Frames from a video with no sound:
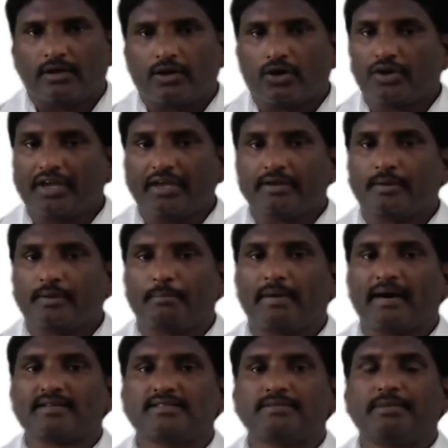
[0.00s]
Okay,
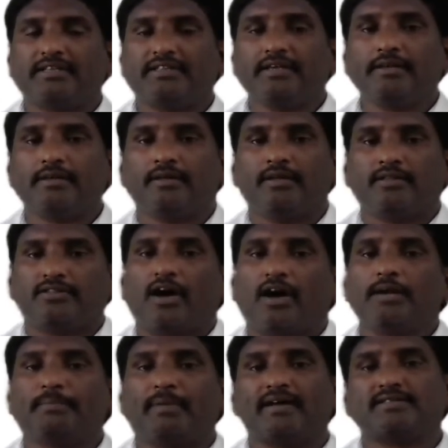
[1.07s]
passed by the,
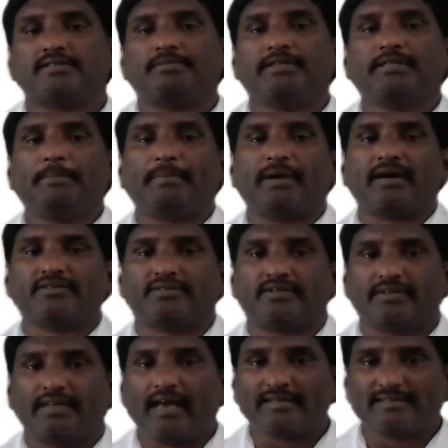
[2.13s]
not passed by the parser.
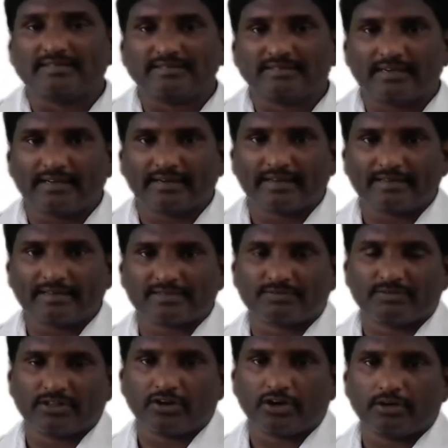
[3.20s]
Tags inside the text
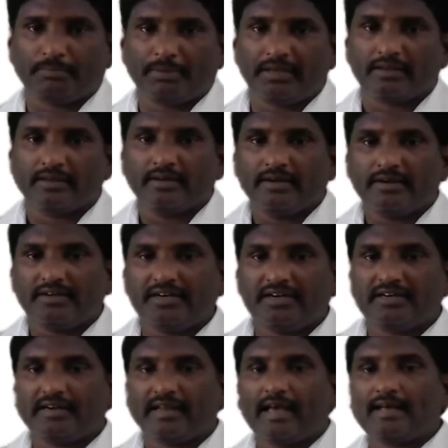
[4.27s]
will not be
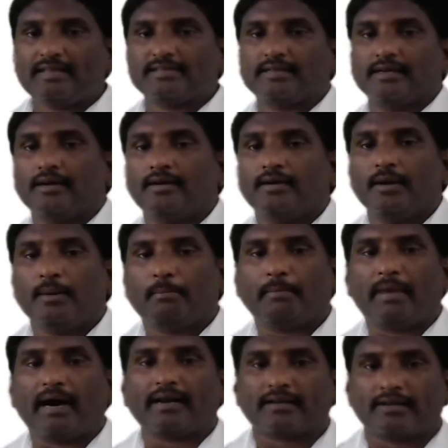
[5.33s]
treated as
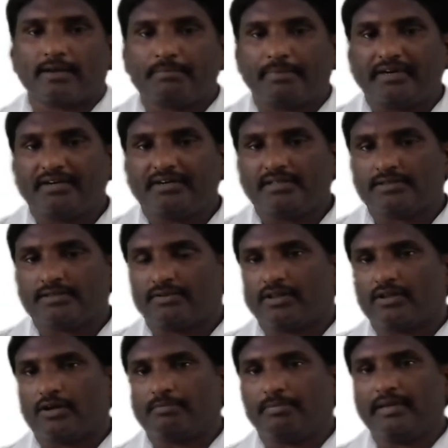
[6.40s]
markup entities, will
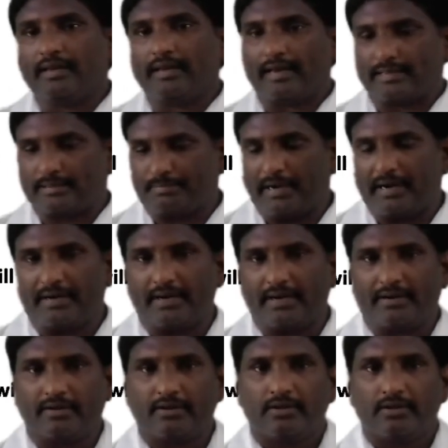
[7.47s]
not be expanded.